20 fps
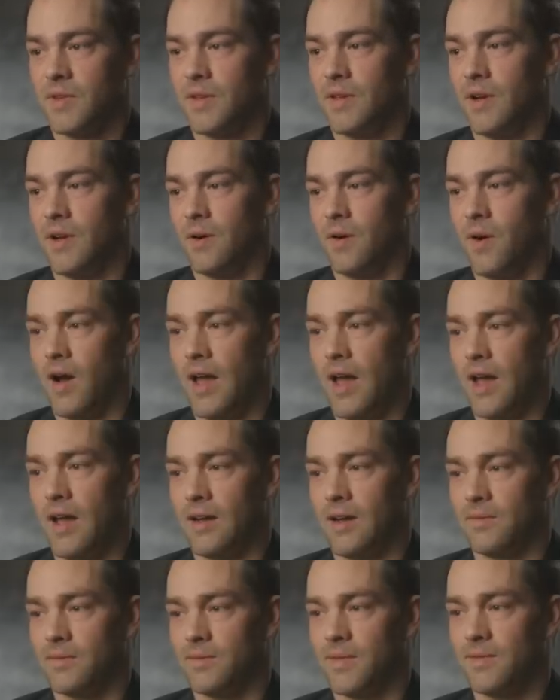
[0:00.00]
you know, at
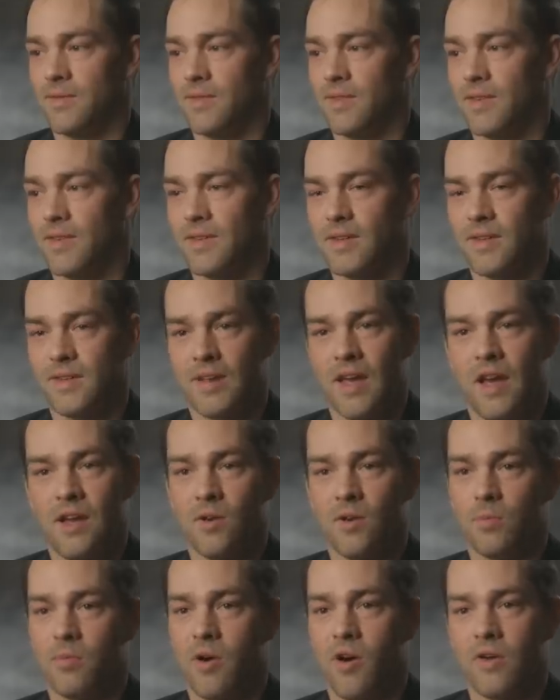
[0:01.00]
a
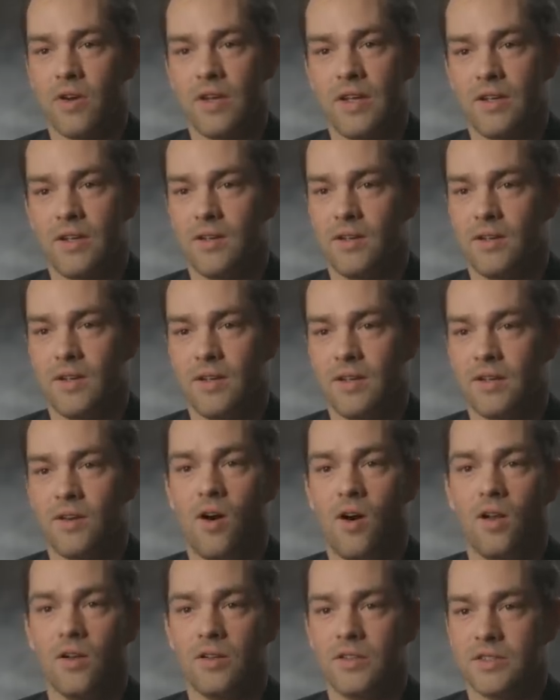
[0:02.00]
kegger party in
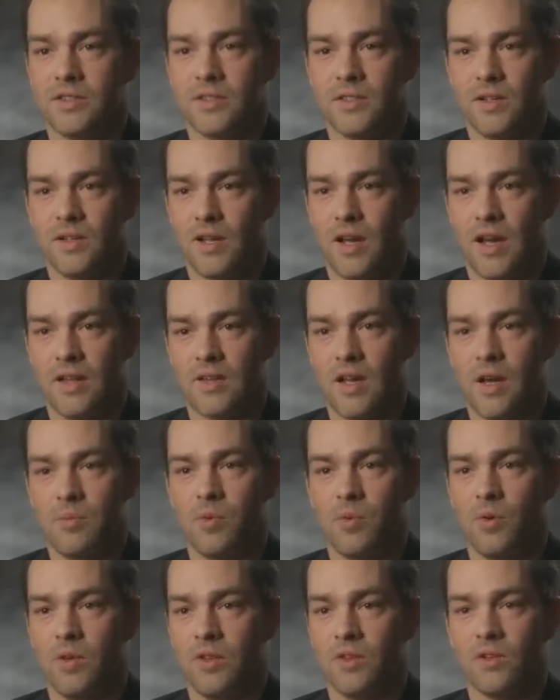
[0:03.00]
college at that
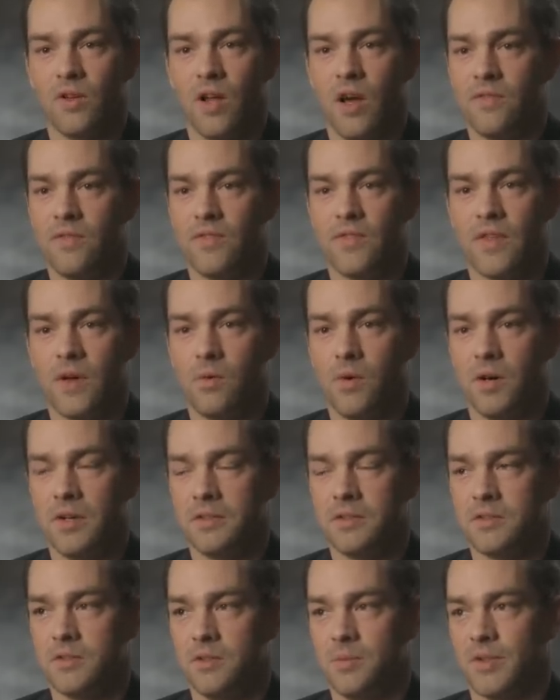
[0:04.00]
point in their life if they
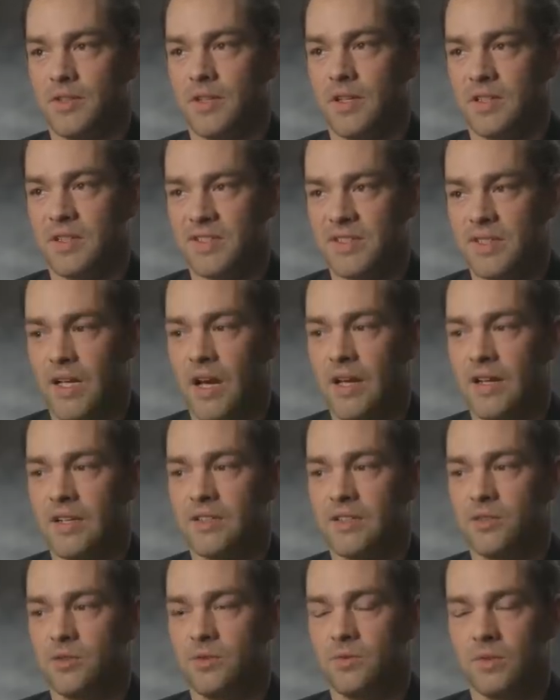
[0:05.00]
wanted to, but they
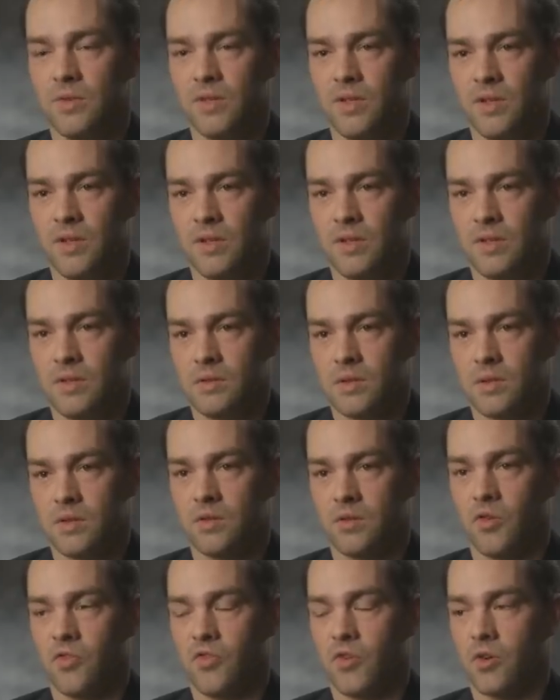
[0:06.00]
decided to
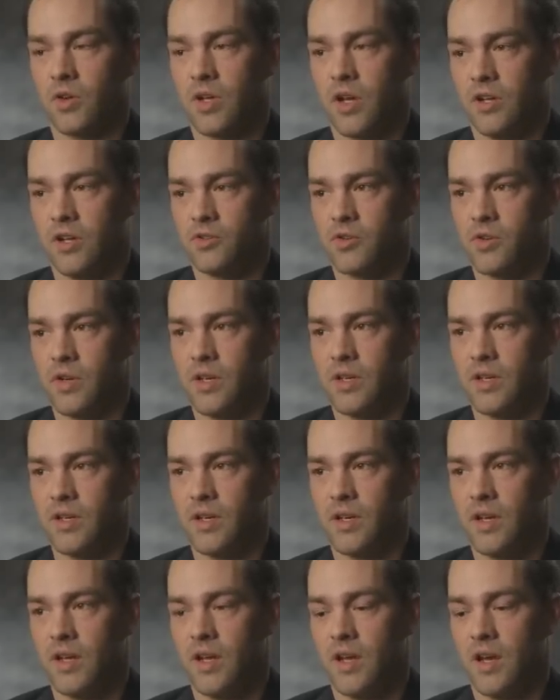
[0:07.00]
serve their country,
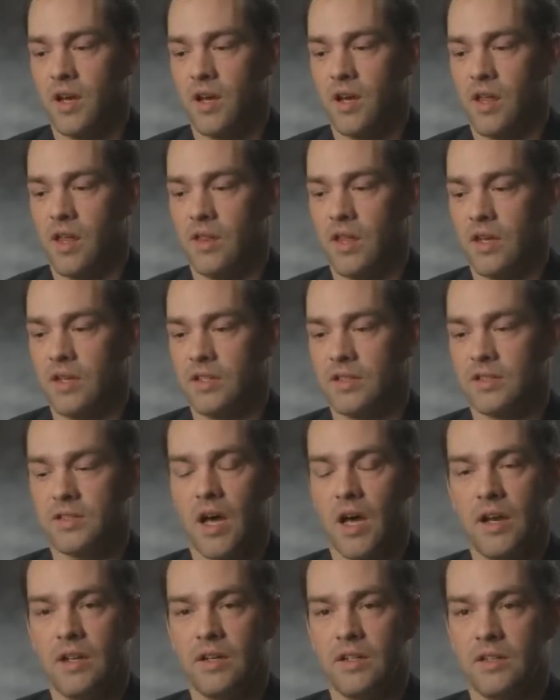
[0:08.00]
and they
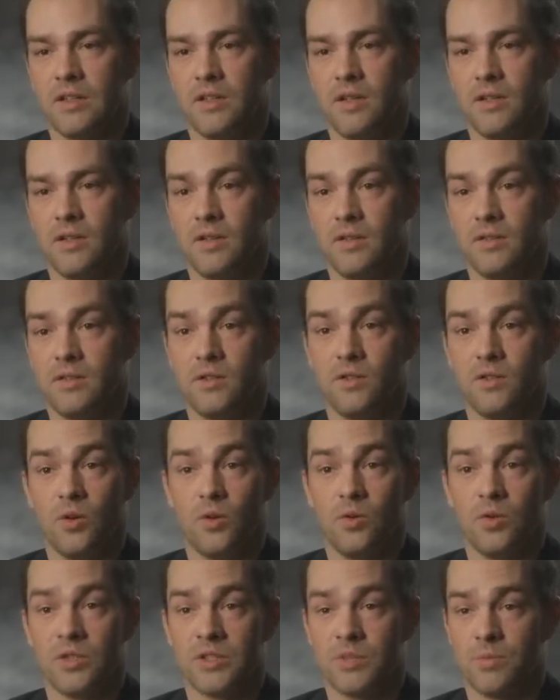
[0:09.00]
decided to go
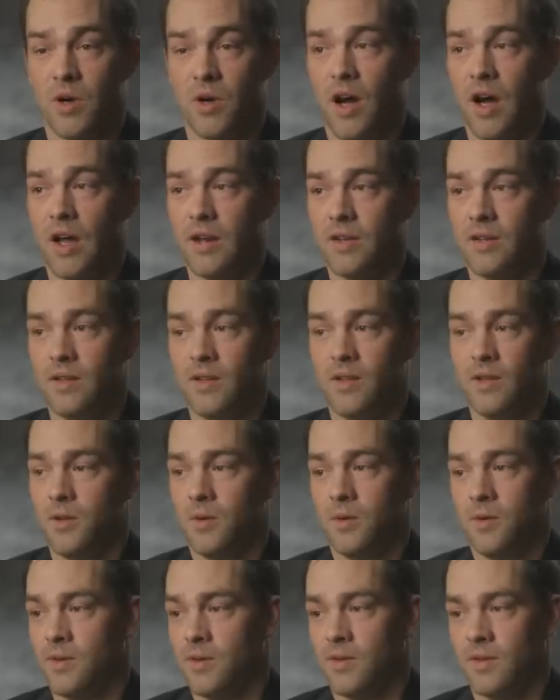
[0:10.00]
to a spot
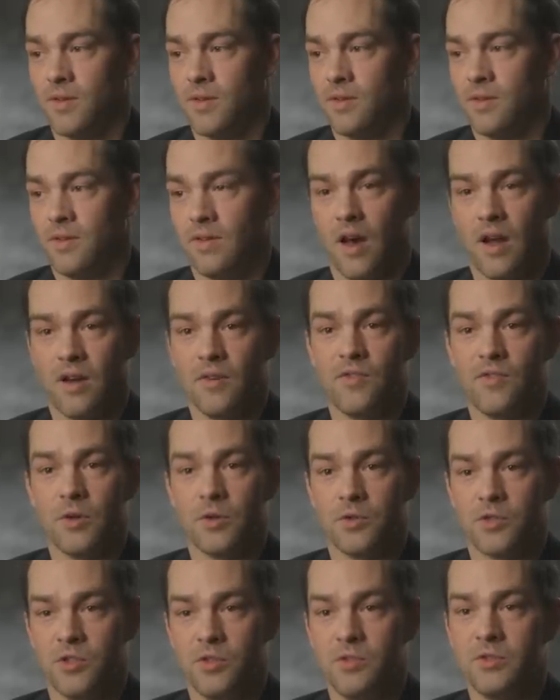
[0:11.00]
not of
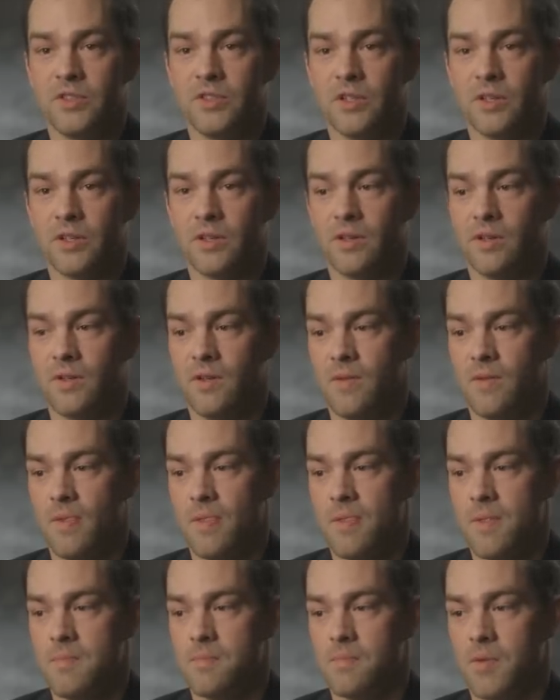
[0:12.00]
their choosing,
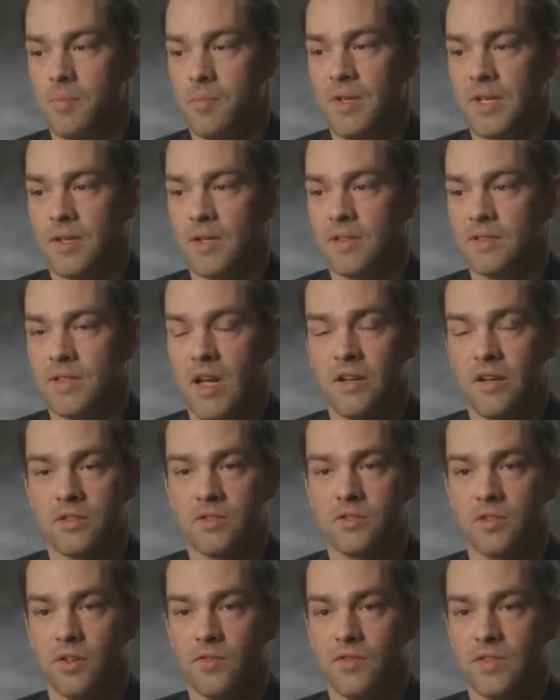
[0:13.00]
but because out of
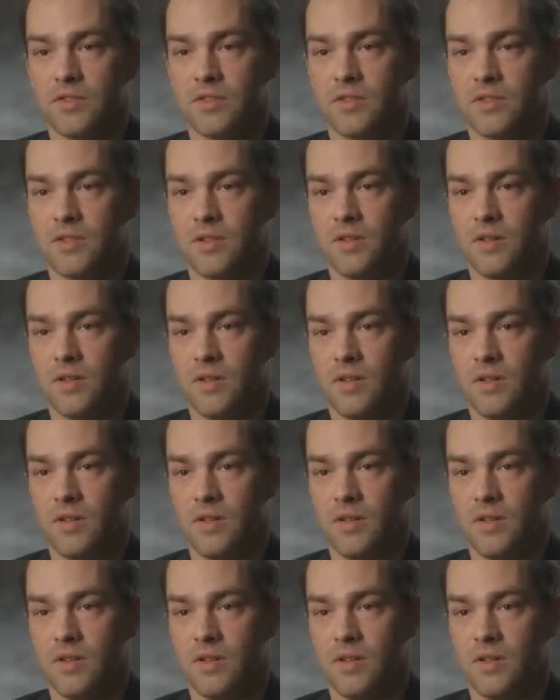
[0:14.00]
service.